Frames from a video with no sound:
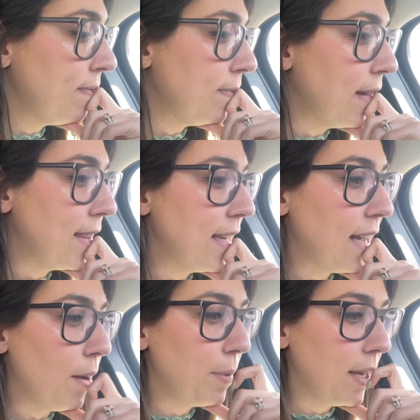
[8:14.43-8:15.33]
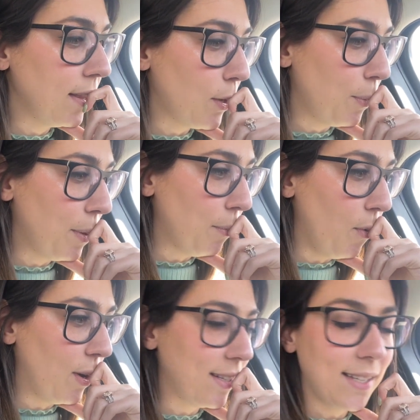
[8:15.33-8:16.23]
I think I'll be a little bit
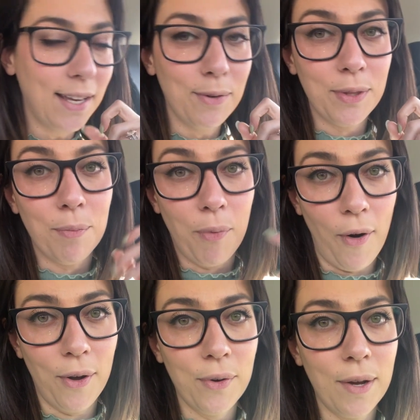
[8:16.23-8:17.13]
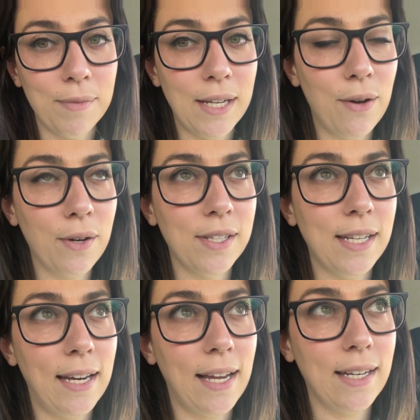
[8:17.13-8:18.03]
more excited when the Bronco comes out, because
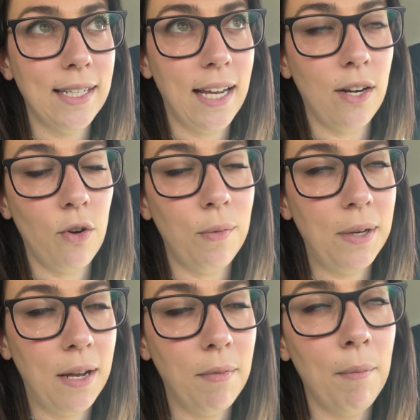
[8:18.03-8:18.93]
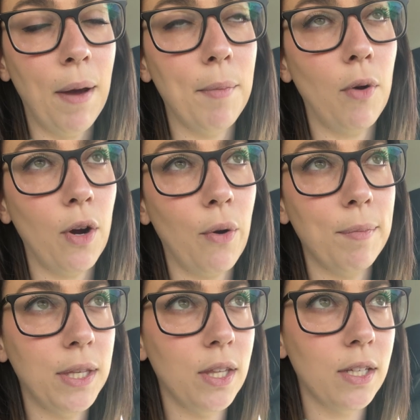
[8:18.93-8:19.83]
then I can take it home. And by Bronco, I
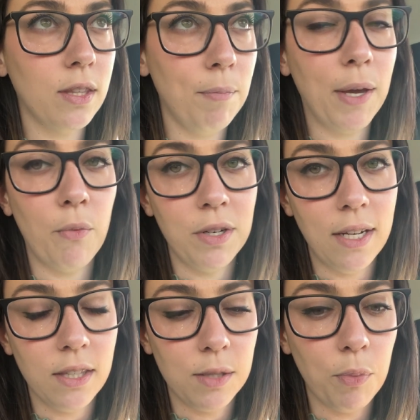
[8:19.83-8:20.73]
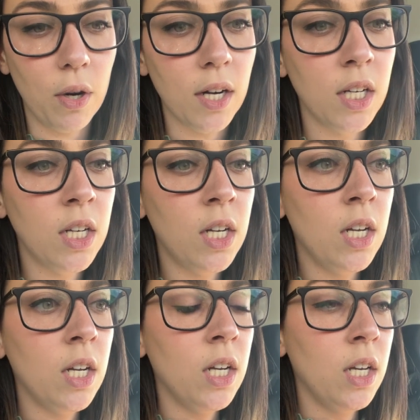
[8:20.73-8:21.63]
mean like the big one, not the Sport.
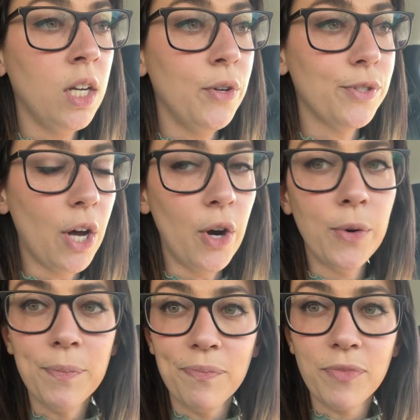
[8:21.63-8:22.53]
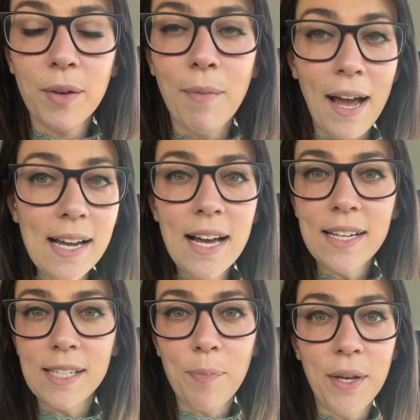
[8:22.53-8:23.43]
So my
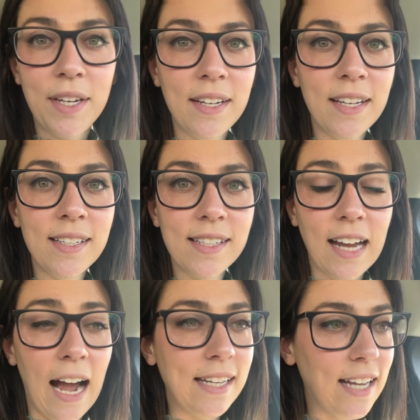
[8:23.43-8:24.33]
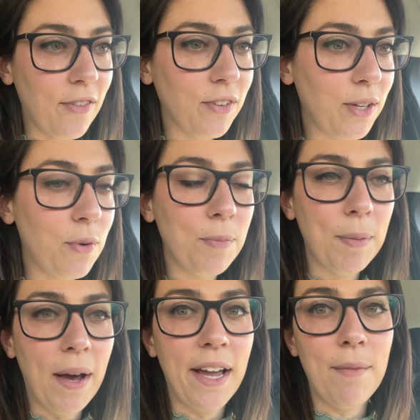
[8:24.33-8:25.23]
honest opinion is I definitely won't be
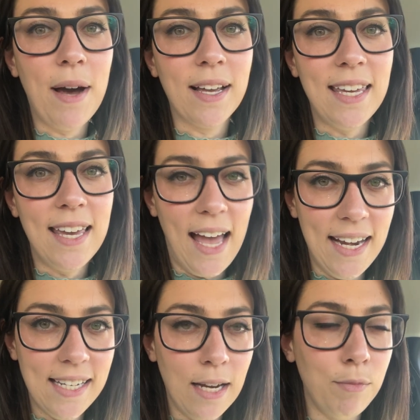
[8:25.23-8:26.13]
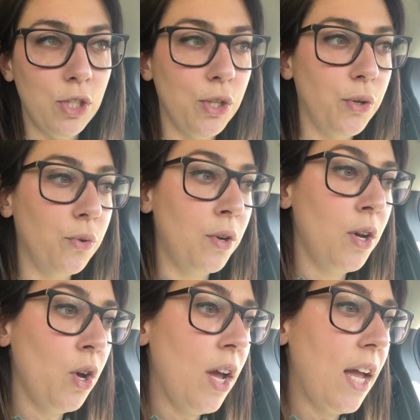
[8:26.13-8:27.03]
buying a Mach-E anytime soon.
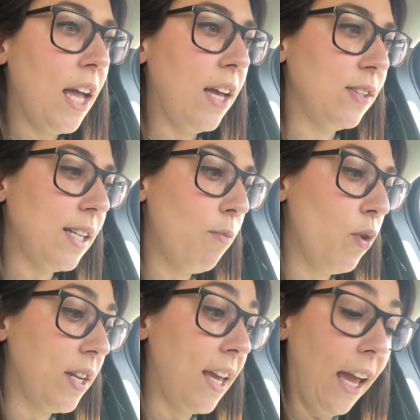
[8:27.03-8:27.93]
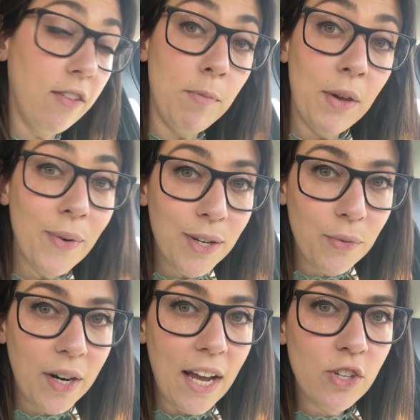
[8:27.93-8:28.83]
If someone gave me one,
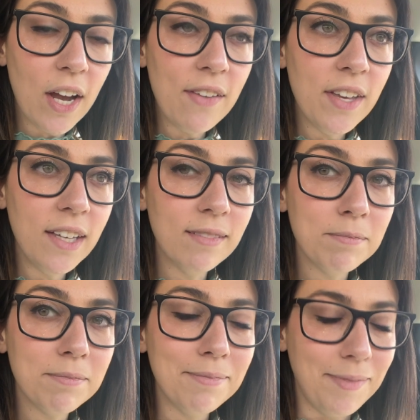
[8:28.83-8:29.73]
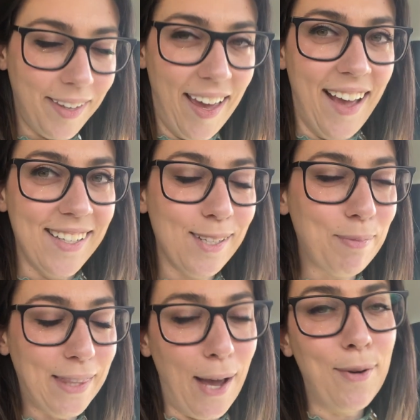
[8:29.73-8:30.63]
would I drive it? Yes,
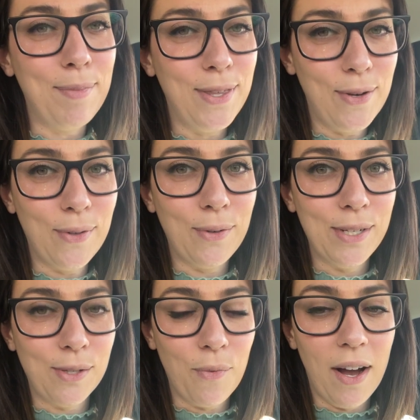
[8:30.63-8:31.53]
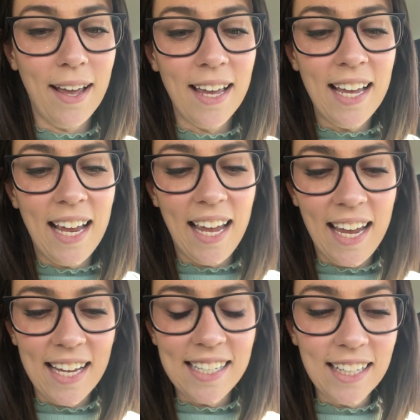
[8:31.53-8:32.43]
but that would be the only reason why.
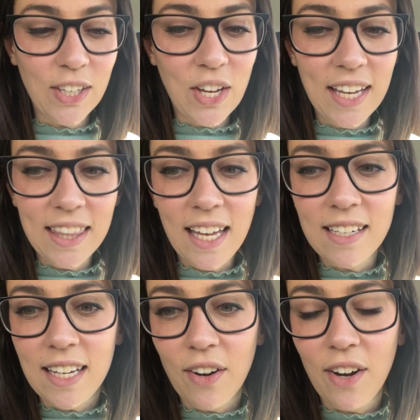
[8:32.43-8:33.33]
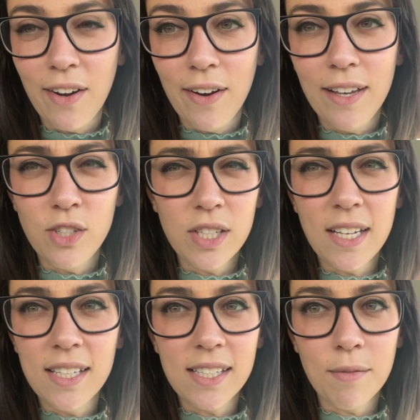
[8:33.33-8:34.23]
And looking in the interior, it just
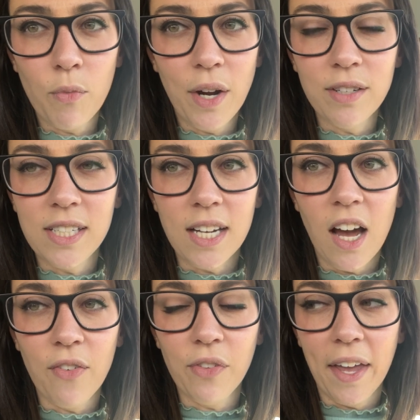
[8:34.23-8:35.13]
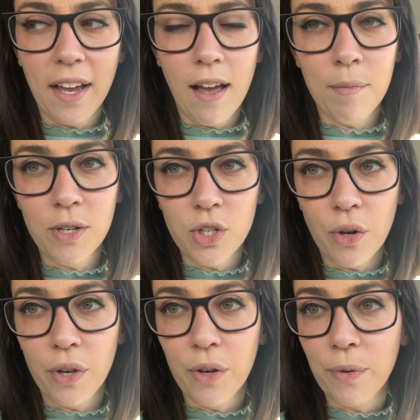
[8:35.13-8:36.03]
has some weird stuff. Like, I'm going to show
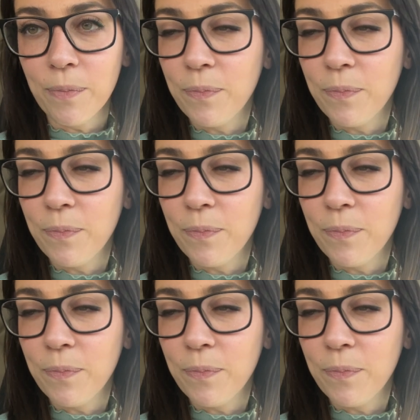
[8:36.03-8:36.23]
you.